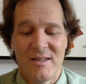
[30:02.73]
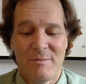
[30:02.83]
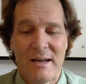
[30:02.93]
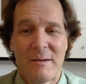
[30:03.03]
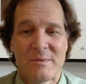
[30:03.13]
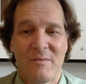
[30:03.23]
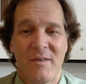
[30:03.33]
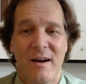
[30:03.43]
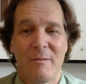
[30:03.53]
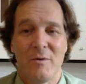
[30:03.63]
So let's make up some
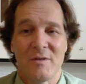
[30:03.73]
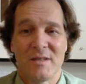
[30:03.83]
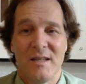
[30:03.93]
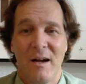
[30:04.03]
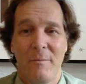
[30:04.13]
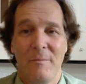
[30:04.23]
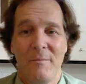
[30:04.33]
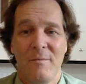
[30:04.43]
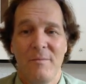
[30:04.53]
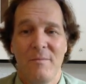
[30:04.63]
variables.
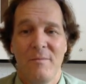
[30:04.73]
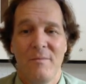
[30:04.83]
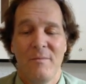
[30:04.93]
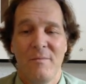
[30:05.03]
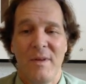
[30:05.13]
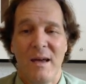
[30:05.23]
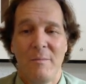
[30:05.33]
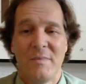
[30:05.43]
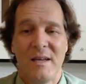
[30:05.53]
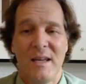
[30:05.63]
Num
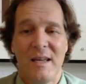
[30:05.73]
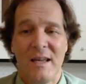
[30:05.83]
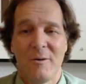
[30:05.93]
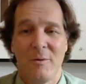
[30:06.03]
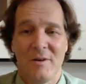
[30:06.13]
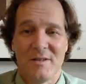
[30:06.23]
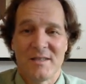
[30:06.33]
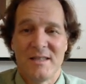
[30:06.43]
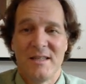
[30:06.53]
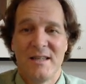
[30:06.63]
empty
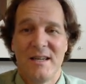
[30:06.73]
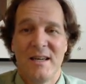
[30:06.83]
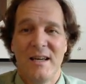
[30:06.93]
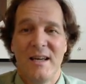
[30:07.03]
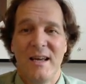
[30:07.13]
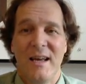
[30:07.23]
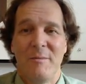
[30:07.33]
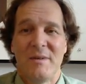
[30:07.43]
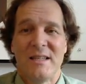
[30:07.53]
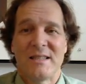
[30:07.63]
equals
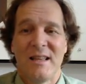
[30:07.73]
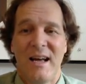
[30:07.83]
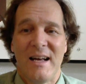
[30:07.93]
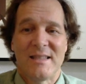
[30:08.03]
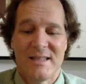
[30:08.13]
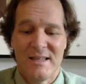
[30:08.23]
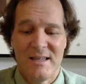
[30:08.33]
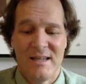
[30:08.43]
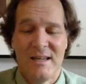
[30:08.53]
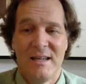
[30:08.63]
empty slots
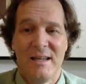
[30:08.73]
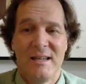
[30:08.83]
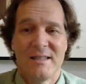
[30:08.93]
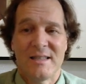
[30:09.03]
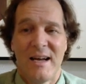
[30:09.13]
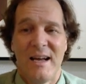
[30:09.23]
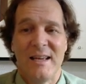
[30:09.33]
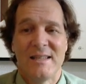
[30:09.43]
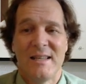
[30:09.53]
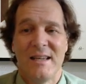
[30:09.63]

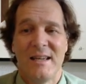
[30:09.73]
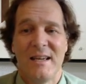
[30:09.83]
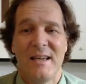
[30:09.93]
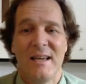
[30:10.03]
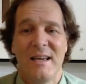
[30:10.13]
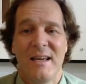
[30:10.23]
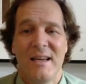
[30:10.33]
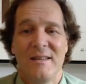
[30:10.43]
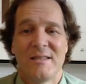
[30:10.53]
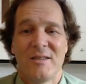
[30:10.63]
size.
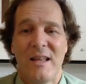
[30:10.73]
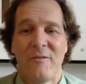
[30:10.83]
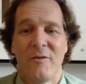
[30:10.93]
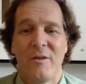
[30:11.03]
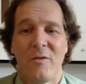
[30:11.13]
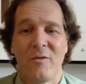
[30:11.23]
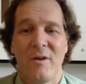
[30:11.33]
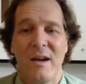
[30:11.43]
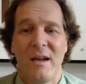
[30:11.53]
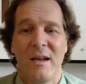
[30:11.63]
Let's do that for the
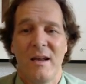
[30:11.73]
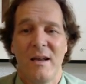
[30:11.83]
3.